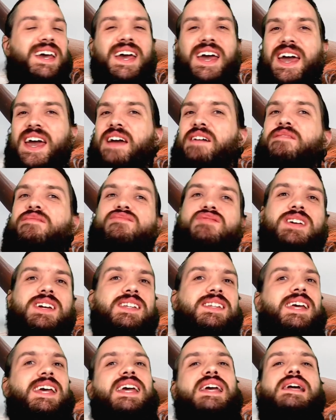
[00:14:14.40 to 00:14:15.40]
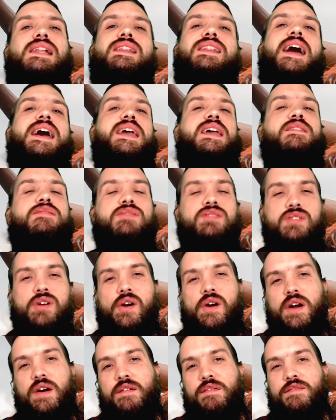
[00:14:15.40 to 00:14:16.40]
everyday life
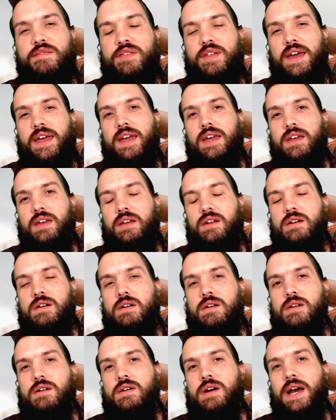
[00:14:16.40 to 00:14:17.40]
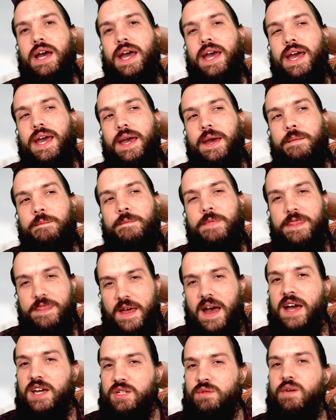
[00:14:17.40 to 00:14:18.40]
sort of thing, you know.
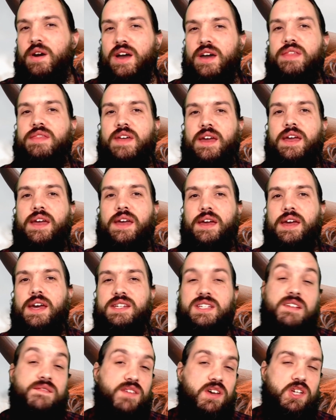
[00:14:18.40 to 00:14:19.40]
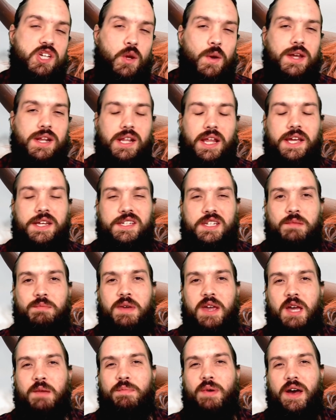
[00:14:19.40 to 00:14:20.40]
That's what I think. It's a video I'd like to
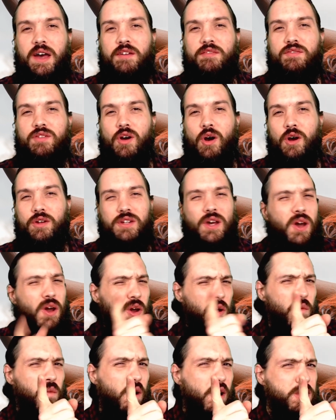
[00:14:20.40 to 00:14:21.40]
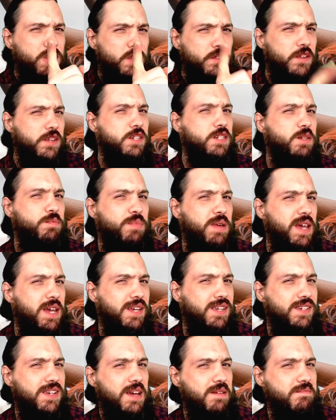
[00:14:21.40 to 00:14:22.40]
make, but if not, watch this
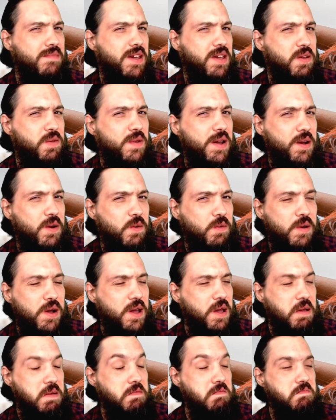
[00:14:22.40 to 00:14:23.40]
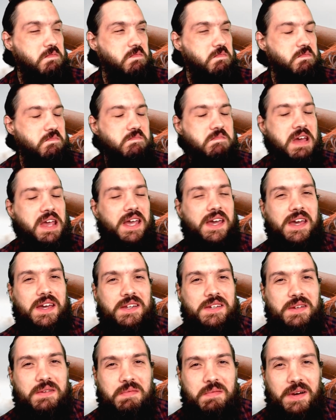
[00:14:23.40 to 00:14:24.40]
space. I might well make
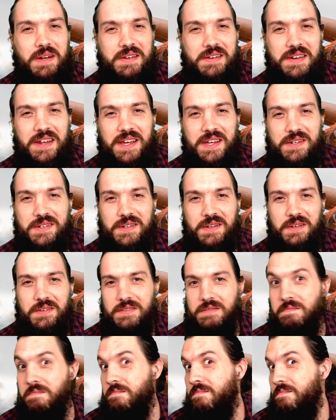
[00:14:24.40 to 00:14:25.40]
it one day soon.